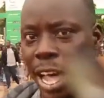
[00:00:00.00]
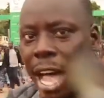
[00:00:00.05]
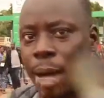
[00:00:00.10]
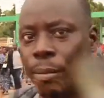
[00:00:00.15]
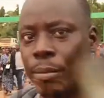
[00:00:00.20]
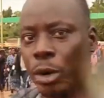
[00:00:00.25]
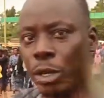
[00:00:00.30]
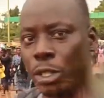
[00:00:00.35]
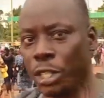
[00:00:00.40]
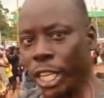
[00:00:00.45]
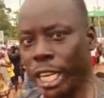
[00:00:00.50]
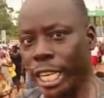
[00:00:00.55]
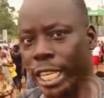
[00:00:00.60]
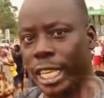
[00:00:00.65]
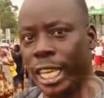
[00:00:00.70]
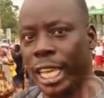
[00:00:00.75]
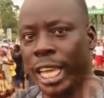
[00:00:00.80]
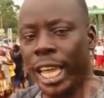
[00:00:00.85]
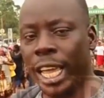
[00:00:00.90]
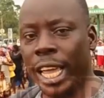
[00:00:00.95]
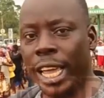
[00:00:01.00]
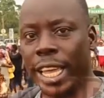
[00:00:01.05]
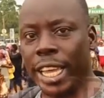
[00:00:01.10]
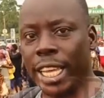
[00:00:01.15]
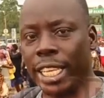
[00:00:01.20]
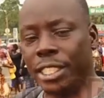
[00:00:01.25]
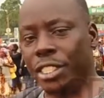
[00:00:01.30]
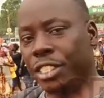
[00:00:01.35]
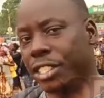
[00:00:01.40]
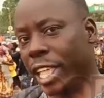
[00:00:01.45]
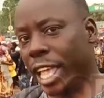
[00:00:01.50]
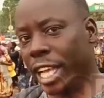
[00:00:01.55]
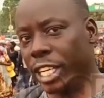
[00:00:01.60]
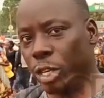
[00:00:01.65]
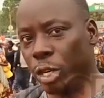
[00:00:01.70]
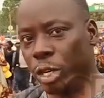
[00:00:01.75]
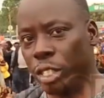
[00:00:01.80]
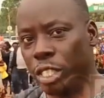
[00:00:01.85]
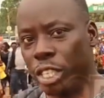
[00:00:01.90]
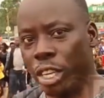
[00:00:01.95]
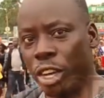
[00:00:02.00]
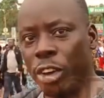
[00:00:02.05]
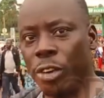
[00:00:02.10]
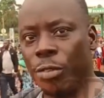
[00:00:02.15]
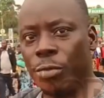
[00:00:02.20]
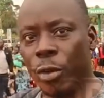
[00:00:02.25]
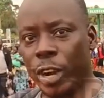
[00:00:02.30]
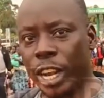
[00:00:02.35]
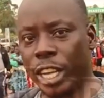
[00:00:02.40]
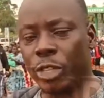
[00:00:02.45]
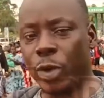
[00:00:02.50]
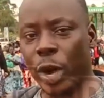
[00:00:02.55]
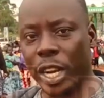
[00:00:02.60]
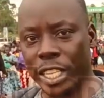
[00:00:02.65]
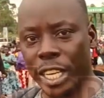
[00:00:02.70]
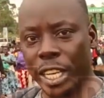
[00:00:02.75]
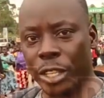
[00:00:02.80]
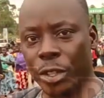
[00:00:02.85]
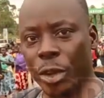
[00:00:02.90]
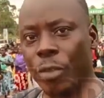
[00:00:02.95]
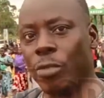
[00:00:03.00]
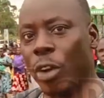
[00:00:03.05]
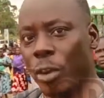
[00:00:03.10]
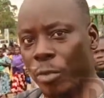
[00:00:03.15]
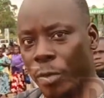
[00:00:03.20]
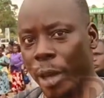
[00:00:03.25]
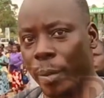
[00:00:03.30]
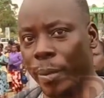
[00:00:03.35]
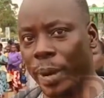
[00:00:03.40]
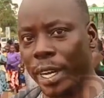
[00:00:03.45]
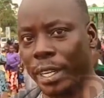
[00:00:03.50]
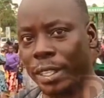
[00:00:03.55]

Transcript: Ambrosoli is scheduled for the 20th of November.